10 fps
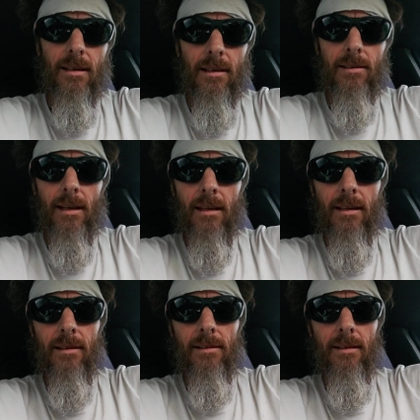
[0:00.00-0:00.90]
it's like
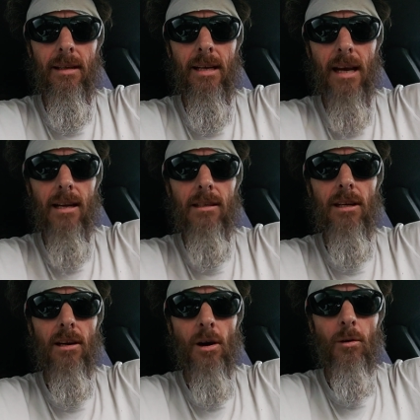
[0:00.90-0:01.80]
this getting
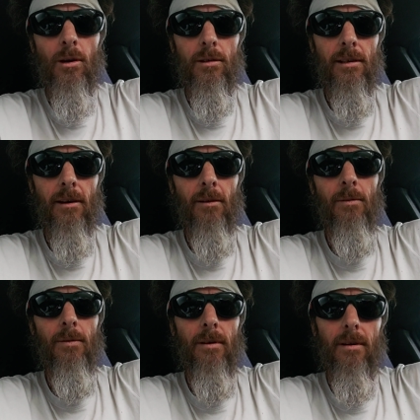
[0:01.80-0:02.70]
to know
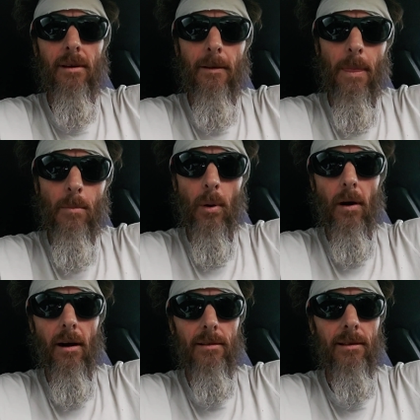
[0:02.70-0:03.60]
yourself
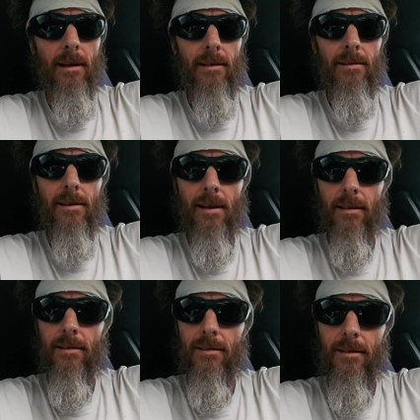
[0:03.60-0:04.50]
process
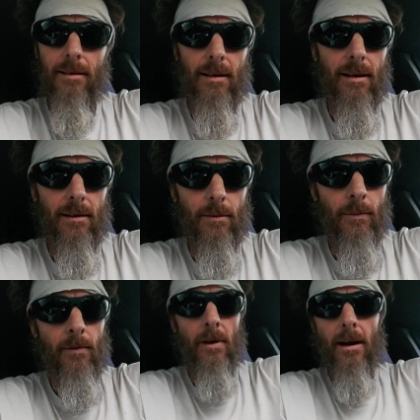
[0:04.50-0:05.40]
that's
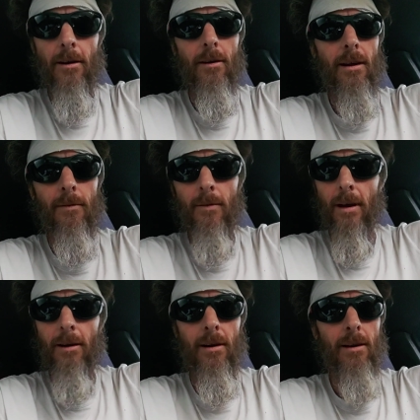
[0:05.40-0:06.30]
very,
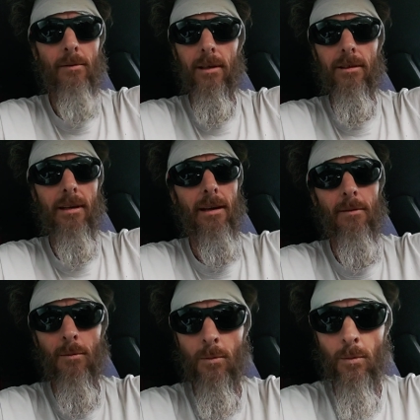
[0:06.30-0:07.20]
very enriching. It
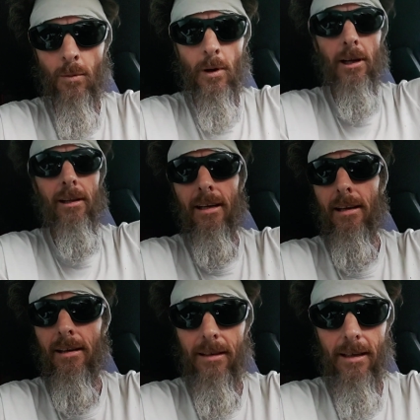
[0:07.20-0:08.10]

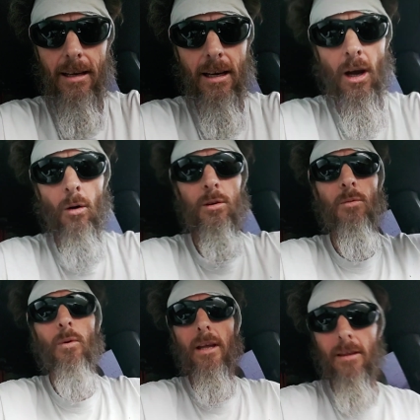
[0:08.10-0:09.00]
really goes
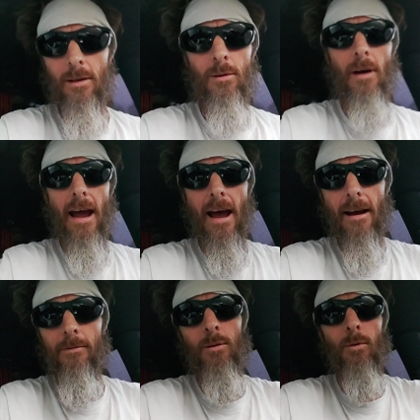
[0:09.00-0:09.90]
with you
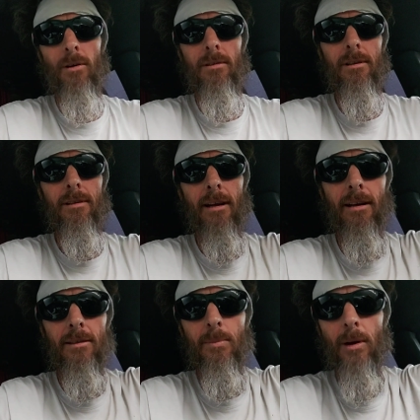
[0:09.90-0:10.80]
afterwards. It's like
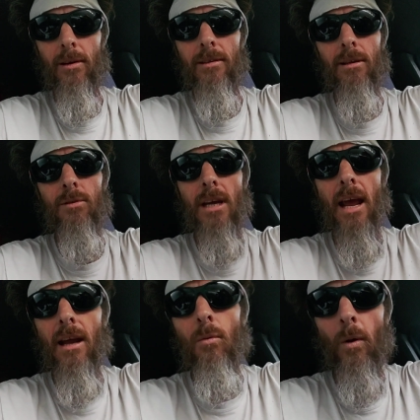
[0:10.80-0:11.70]
an experience that you
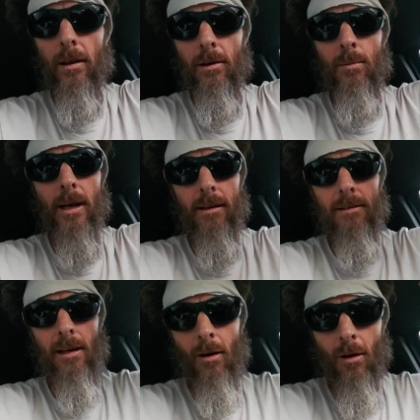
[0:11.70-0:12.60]
take with you
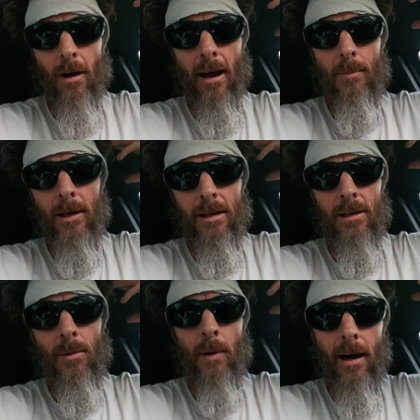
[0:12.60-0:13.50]
because it all happened
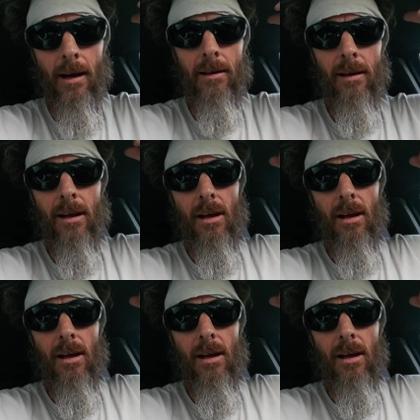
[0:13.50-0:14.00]
in your mind.